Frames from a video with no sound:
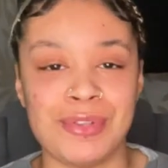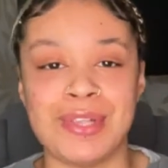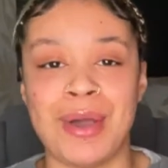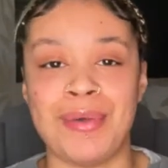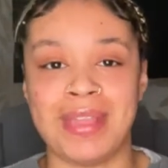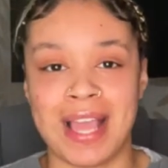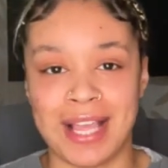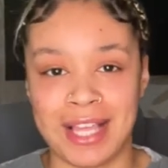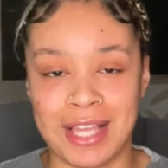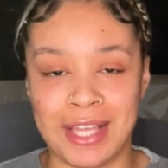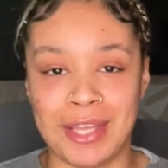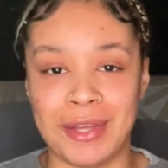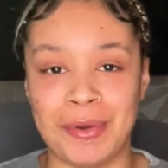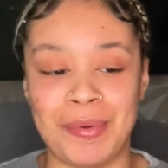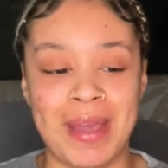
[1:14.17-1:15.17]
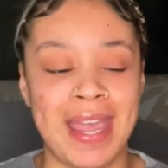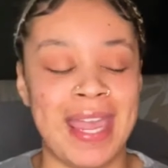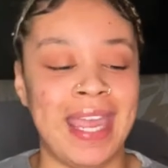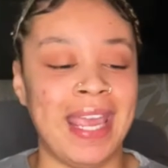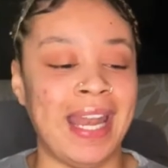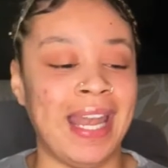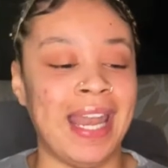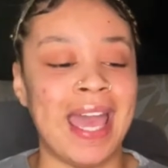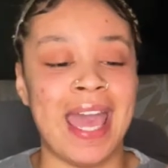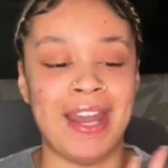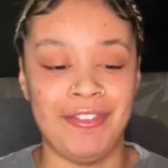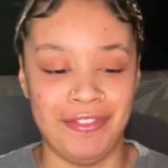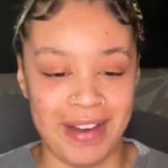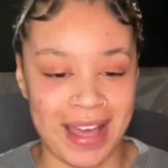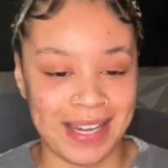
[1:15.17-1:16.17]
So thank you in
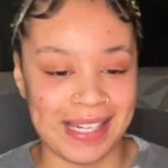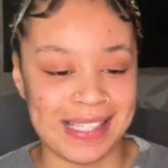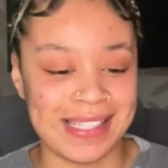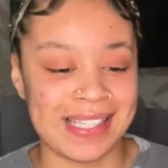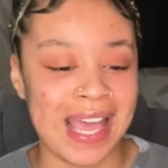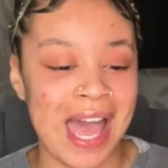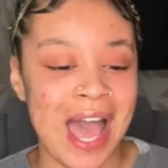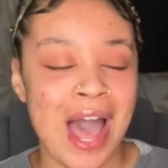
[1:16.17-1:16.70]
advance.